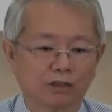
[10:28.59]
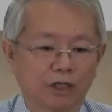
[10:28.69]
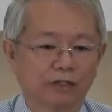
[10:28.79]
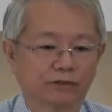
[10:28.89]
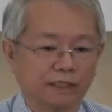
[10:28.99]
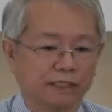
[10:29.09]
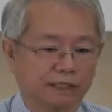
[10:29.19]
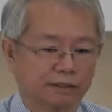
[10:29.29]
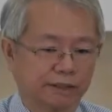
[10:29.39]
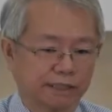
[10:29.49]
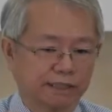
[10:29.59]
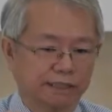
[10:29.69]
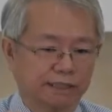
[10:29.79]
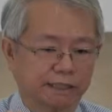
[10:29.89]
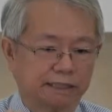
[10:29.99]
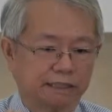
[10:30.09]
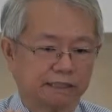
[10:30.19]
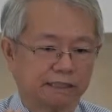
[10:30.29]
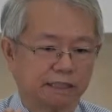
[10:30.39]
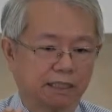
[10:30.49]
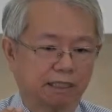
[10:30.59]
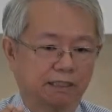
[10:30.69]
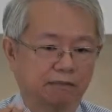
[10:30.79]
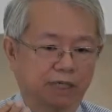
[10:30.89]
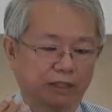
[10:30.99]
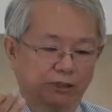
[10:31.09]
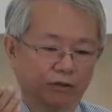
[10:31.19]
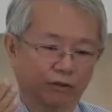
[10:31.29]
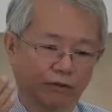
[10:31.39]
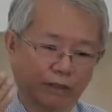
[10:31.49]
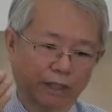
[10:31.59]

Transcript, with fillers: you are already a Christian. But you